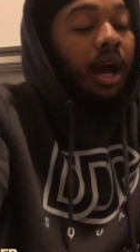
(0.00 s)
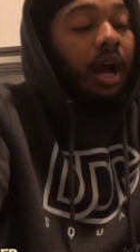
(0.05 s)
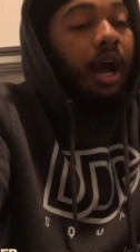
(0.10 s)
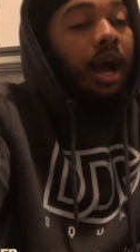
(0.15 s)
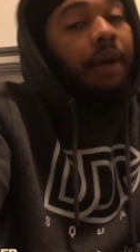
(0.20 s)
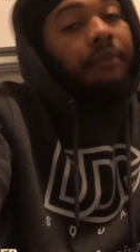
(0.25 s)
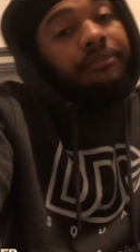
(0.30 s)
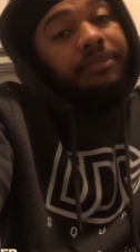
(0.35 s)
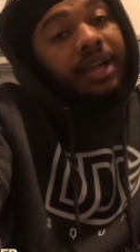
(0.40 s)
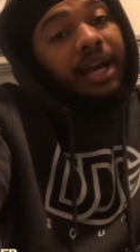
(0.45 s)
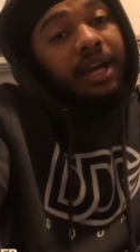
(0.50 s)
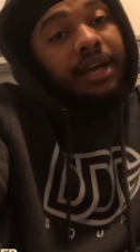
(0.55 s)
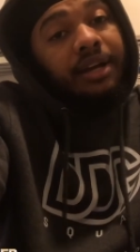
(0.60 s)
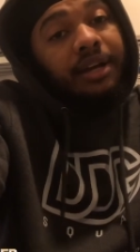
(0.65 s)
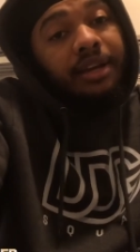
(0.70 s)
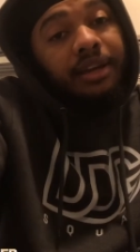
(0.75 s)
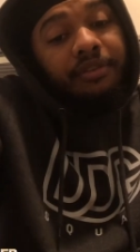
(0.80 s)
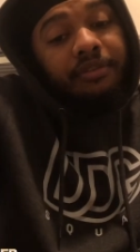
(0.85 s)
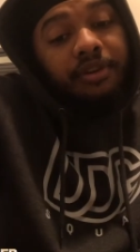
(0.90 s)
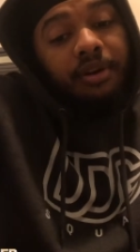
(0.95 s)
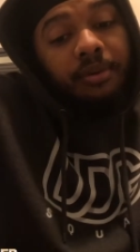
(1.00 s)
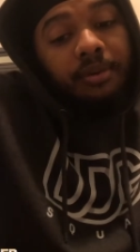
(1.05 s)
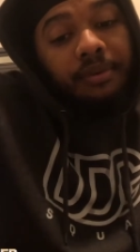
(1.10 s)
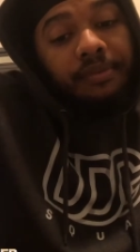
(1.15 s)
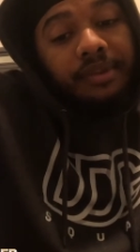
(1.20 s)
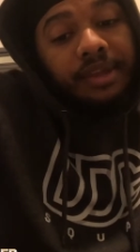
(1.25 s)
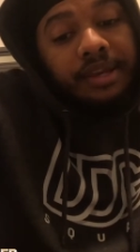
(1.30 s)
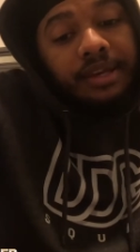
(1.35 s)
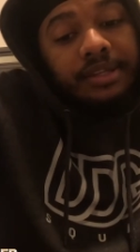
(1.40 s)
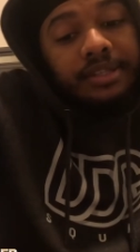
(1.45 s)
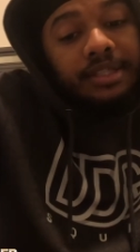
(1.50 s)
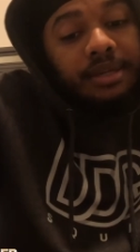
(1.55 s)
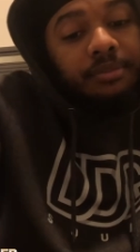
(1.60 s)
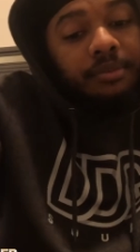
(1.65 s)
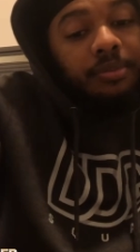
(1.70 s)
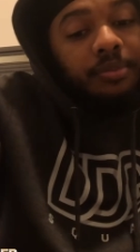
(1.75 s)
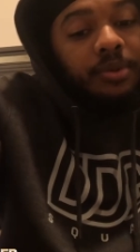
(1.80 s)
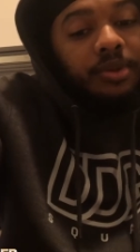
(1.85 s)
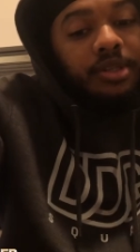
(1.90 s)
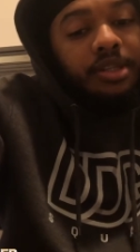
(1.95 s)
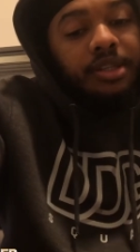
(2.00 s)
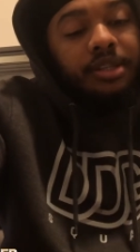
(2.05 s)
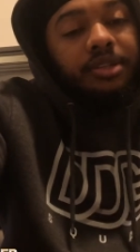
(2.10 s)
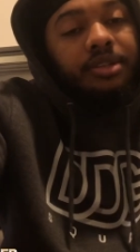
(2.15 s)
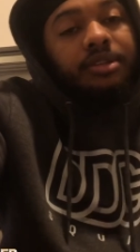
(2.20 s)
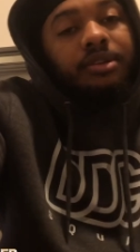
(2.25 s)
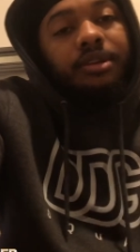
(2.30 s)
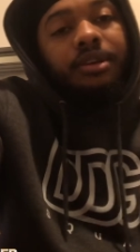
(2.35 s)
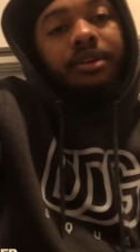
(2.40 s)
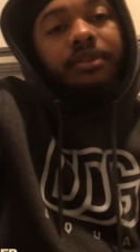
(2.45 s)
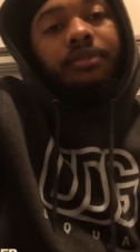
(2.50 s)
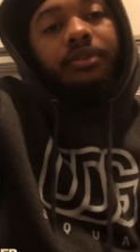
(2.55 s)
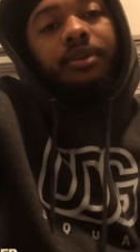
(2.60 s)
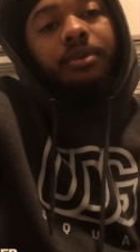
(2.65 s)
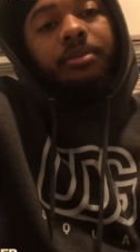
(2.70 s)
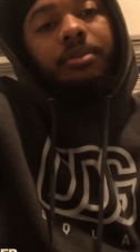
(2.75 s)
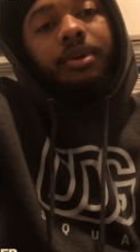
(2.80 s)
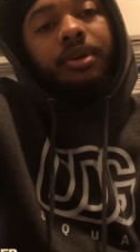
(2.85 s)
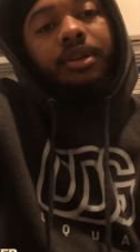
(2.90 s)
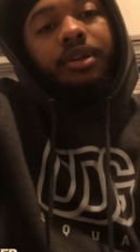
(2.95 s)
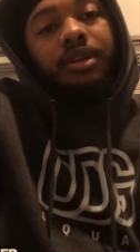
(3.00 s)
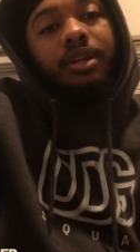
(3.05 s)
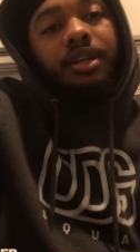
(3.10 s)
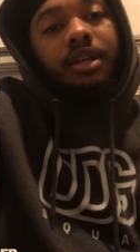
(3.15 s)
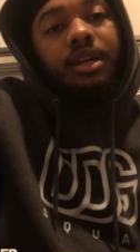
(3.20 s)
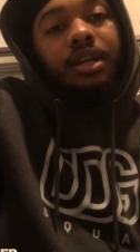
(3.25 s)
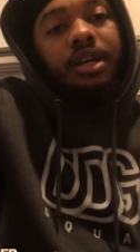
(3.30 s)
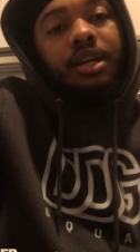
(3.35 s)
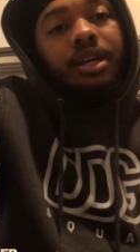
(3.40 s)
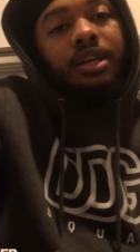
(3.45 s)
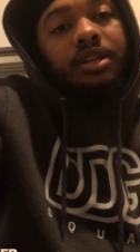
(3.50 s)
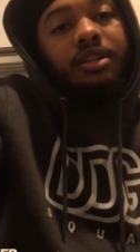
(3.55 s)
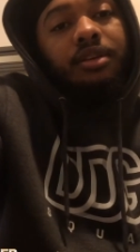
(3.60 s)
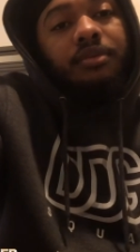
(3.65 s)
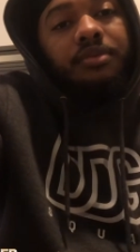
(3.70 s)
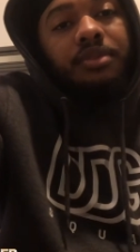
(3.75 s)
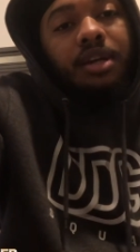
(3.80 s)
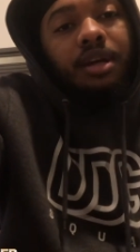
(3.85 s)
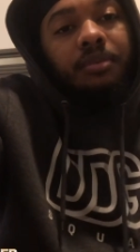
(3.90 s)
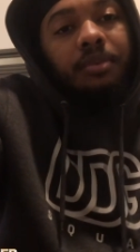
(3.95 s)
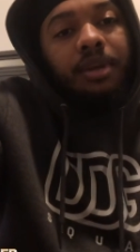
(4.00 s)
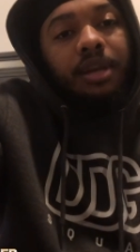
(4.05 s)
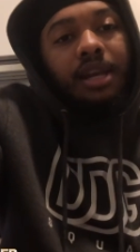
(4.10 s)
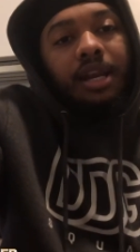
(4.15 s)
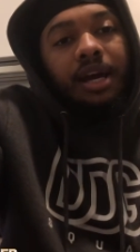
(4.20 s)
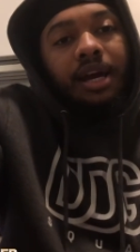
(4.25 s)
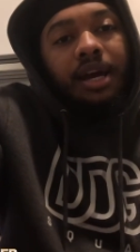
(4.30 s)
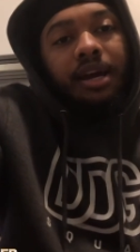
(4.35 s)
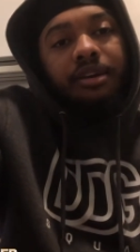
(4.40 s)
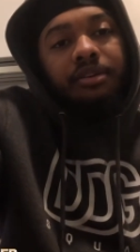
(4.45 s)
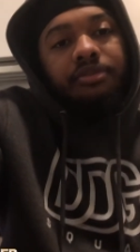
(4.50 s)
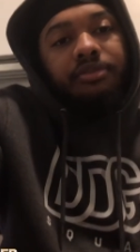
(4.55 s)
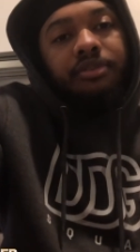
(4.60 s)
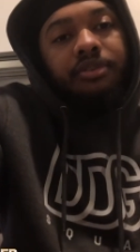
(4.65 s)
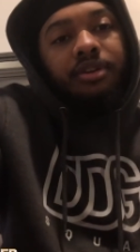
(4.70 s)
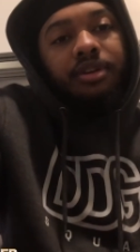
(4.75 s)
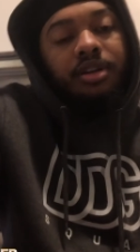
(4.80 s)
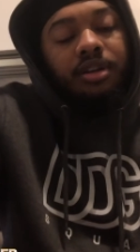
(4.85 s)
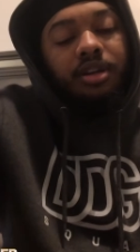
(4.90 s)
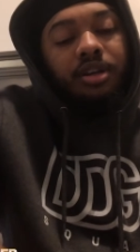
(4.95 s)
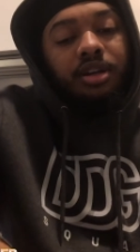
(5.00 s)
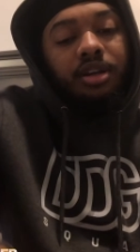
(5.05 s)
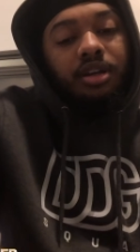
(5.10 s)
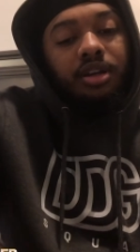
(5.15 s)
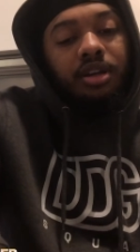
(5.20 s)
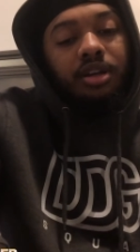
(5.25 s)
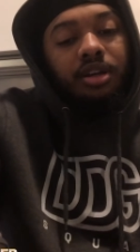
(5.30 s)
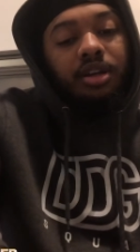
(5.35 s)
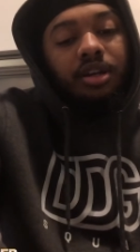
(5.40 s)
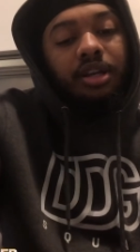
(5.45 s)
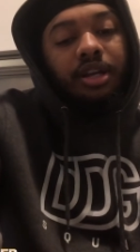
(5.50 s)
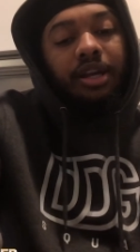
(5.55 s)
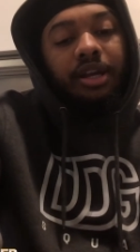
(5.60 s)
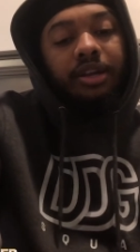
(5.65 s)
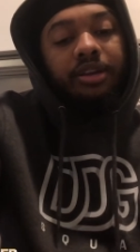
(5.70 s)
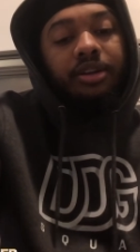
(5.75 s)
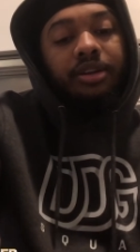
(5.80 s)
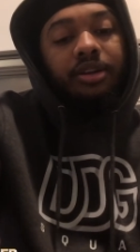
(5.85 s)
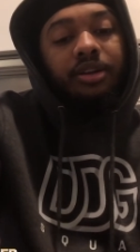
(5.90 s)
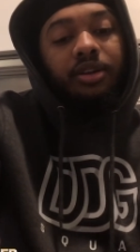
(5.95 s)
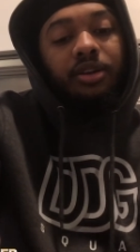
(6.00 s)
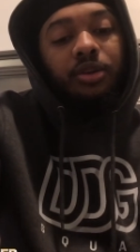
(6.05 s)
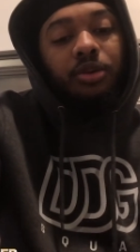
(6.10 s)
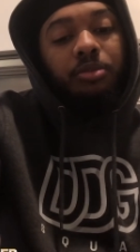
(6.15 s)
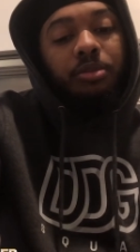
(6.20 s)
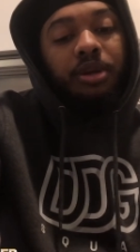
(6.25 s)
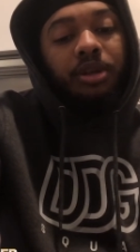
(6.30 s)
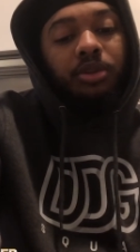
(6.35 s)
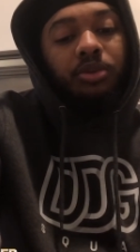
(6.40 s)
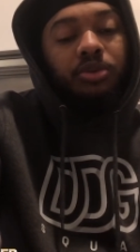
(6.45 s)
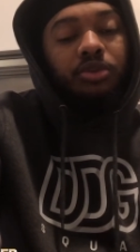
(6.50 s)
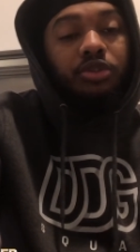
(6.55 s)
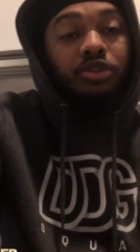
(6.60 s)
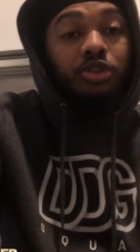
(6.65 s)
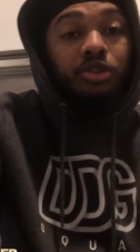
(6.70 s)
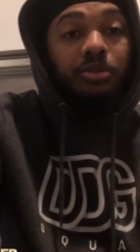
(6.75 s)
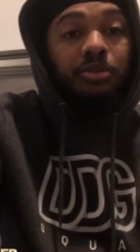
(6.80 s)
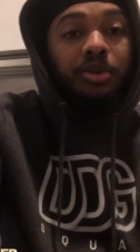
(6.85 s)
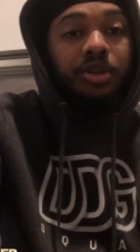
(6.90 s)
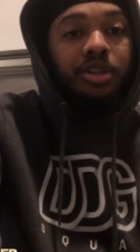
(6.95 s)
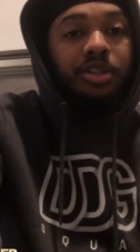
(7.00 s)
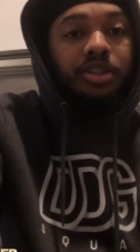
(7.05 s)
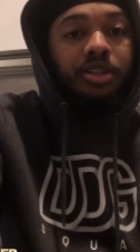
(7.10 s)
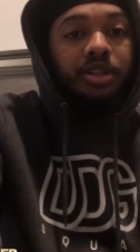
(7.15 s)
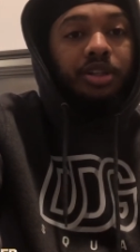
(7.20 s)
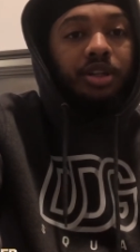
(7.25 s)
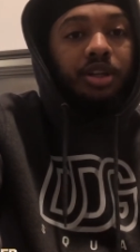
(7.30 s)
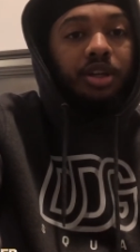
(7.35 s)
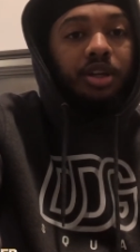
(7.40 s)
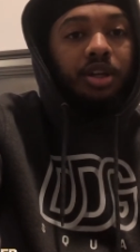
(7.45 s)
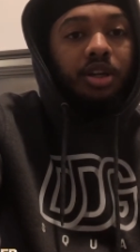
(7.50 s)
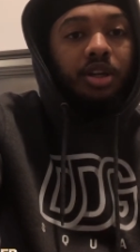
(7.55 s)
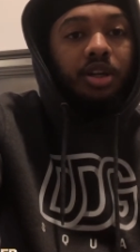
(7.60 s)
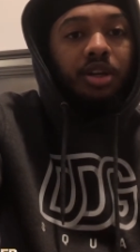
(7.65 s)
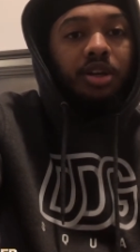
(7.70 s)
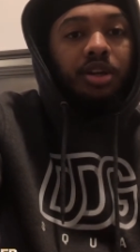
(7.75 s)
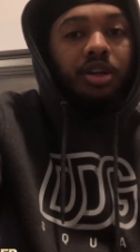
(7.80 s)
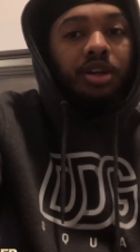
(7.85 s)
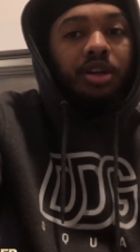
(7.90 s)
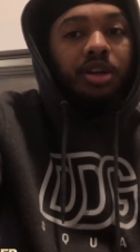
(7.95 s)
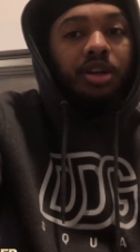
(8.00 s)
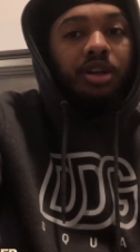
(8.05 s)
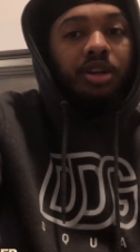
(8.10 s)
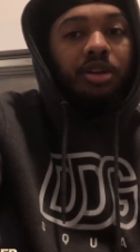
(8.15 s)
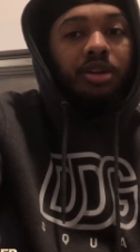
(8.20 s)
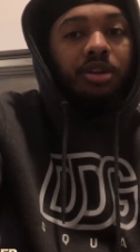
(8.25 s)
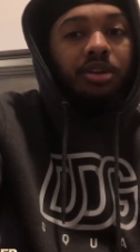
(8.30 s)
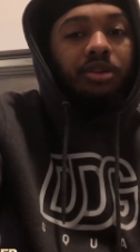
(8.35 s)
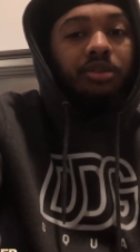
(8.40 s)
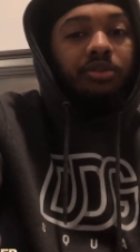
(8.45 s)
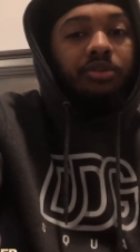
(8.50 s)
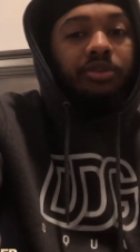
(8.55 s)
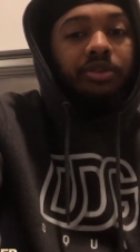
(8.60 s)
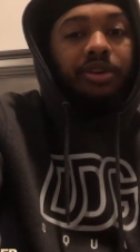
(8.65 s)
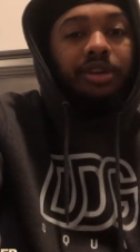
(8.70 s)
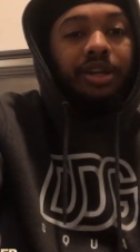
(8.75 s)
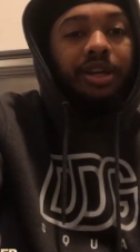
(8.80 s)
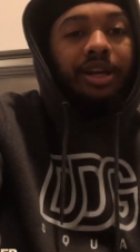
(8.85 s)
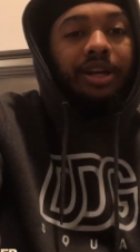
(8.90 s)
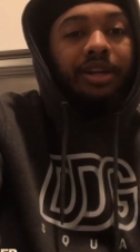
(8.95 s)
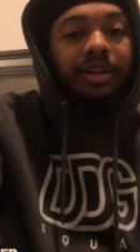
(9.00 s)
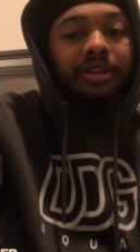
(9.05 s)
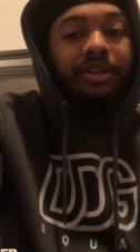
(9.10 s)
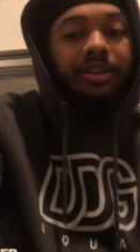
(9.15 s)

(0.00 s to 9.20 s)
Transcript: I'm not gonna give up. I'm not the type of person to give up, but sometimes in life, like you've been through so much, you feel like